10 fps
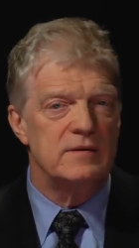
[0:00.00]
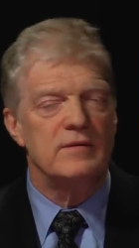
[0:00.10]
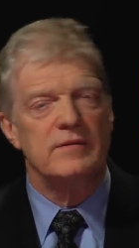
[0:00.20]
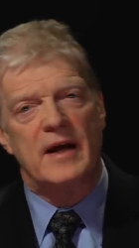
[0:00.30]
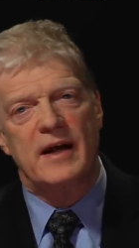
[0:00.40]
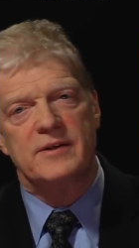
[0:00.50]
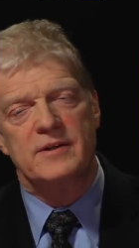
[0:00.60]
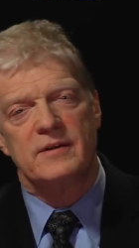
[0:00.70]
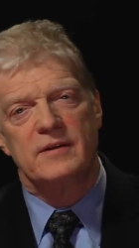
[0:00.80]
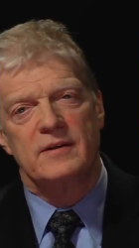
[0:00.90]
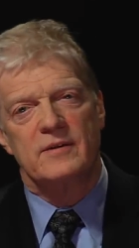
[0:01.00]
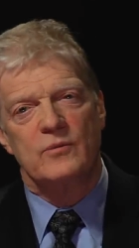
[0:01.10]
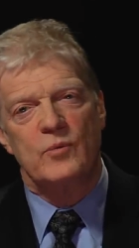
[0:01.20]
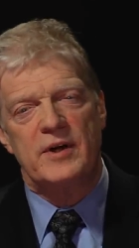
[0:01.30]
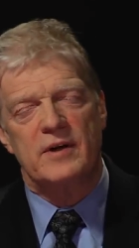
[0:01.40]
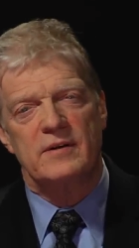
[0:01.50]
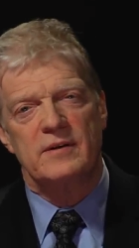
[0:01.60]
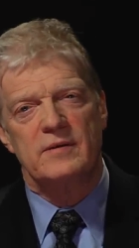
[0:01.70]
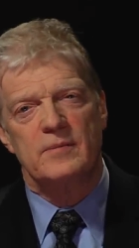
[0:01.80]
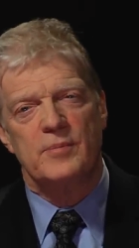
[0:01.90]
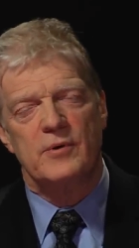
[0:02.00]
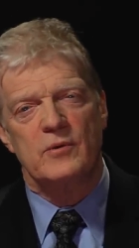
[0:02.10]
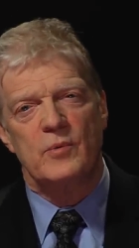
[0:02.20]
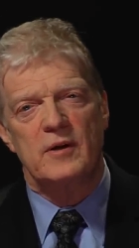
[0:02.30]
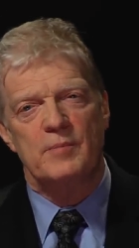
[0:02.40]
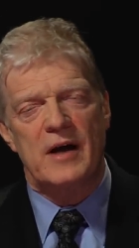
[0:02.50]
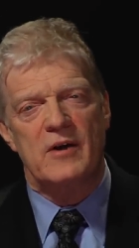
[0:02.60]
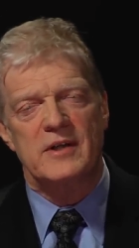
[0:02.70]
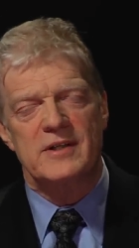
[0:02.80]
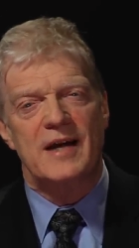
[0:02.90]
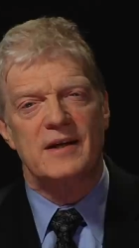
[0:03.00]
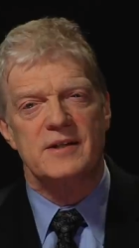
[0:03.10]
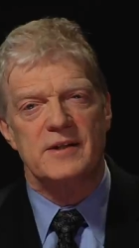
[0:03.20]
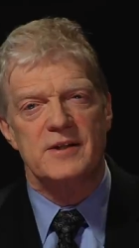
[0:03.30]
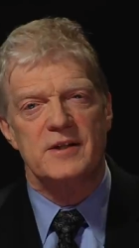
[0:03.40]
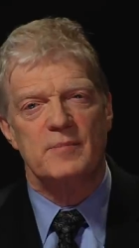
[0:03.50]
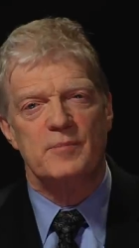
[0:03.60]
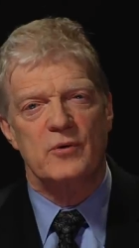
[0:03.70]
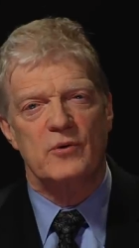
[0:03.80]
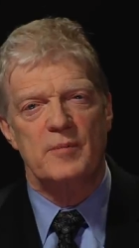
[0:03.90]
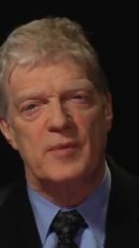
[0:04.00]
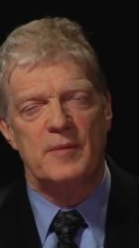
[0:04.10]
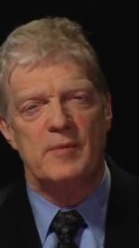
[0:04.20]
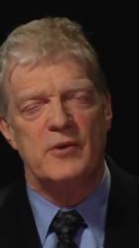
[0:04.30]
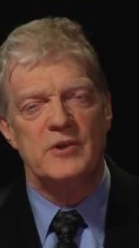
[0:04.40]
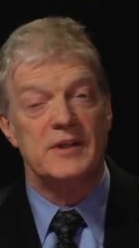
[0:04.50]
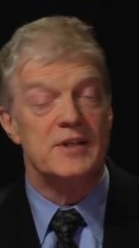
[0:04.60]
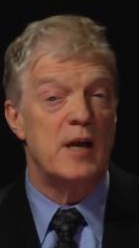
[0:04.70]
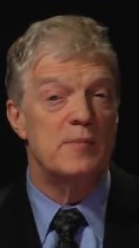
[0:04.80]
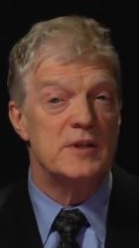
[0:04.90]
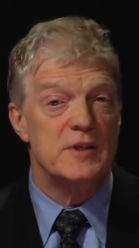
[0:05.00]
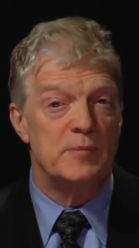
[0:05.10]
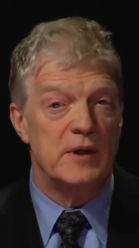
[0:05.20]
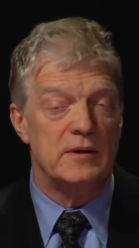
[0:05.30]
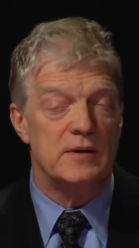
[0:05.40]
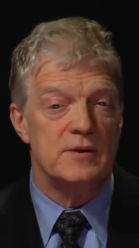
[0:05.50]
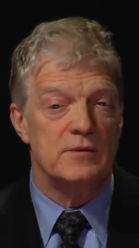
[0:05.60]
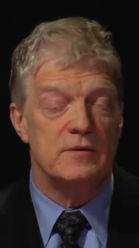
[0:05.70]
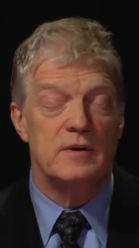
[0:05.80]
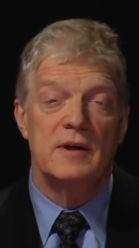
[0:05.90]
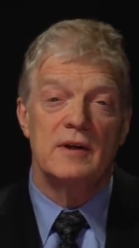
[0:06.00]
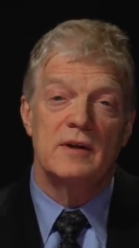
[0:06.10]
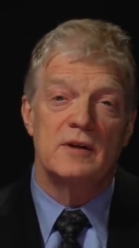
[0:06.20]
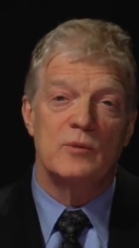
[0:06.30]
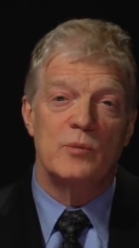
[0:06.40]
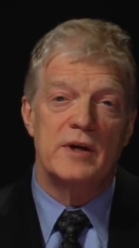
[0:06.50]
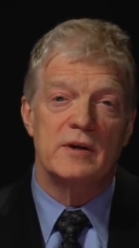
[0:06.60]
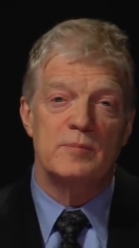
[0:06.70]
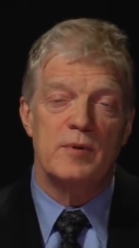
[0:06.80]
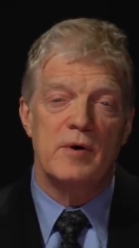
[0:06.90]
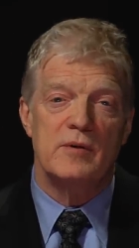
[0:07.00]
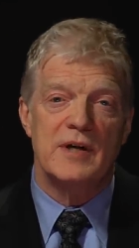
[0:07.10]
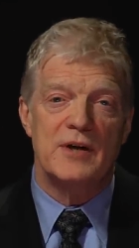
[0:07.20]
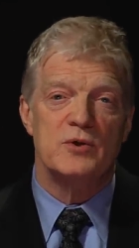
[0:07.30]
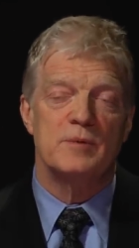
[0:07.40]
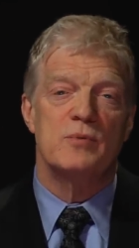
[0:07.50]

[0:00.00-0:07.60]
that we can put the world back on its axis purely by promoting the STEM disciplines, or that we can promote national